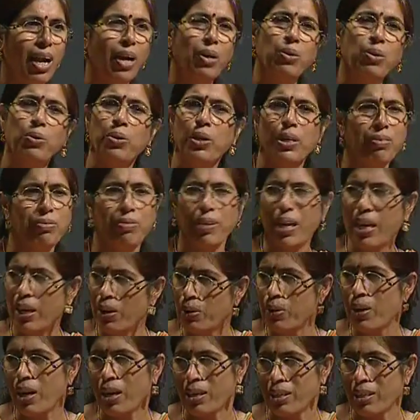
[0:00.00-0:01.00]
and you get
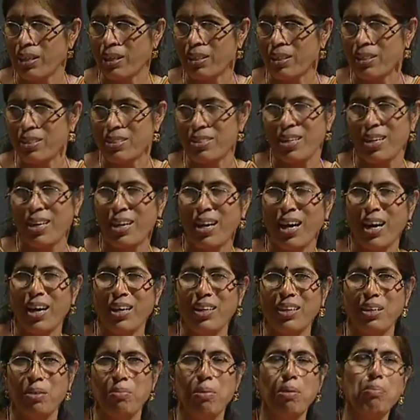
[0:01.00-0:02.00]
very good articles.
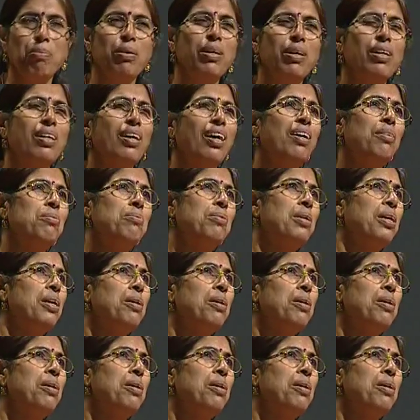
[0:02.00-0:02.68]
I remember I